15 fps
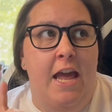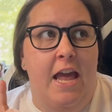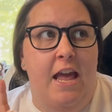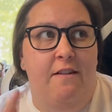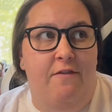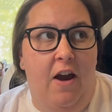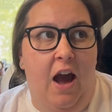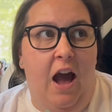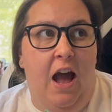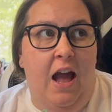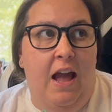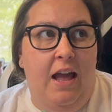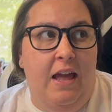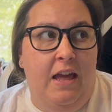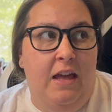If
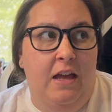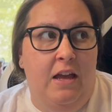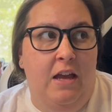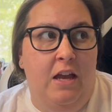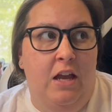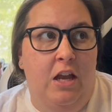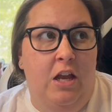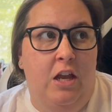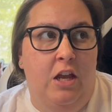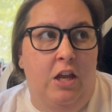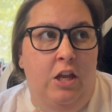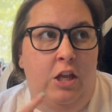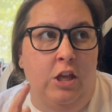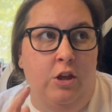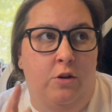I
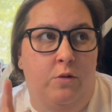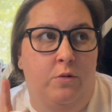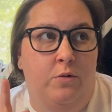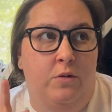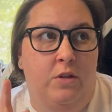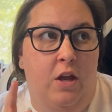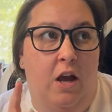use